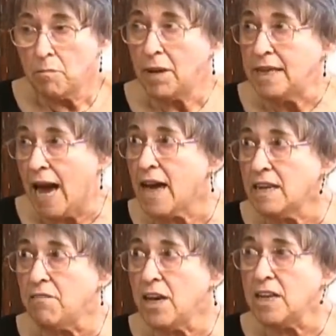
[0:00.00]
My
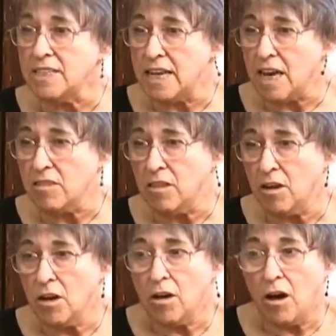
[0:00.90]
dad evaded death
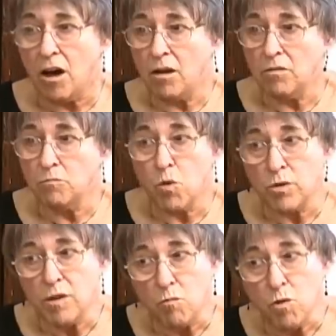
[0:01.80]

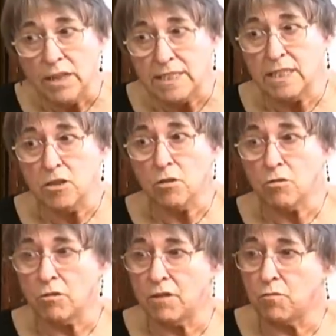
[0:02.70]
more than once in the
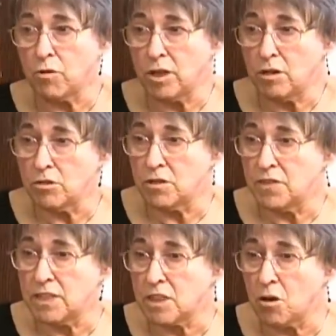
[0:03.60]
34 years
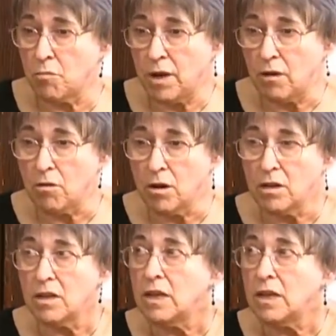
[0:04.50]
of his career,